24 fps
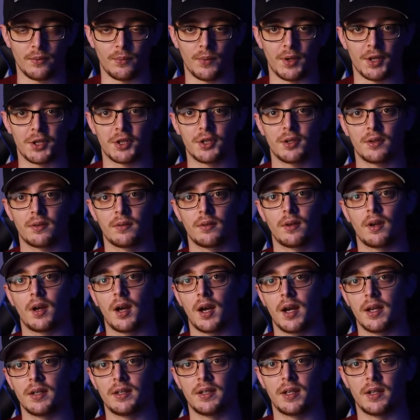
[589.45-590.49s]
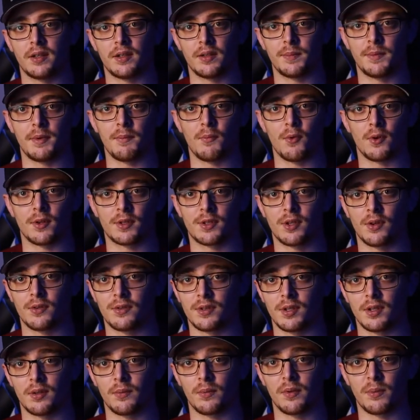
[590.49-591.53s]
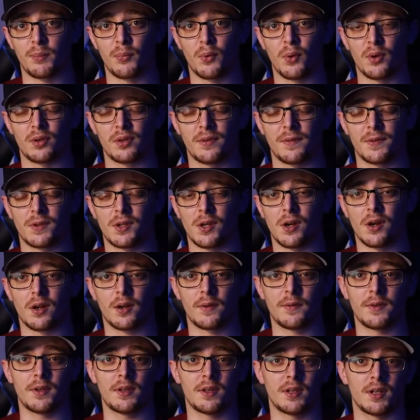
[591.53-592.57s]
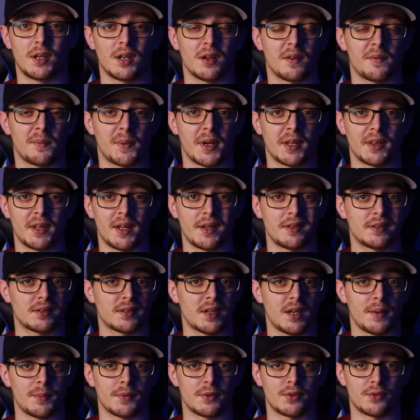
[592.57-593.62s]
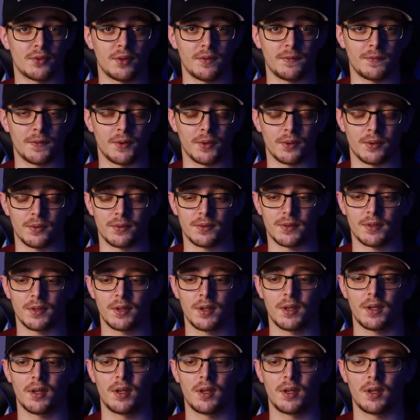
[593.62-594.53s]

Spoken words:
which I tend to be more associated with portrait photography than any of my landscape or street photos,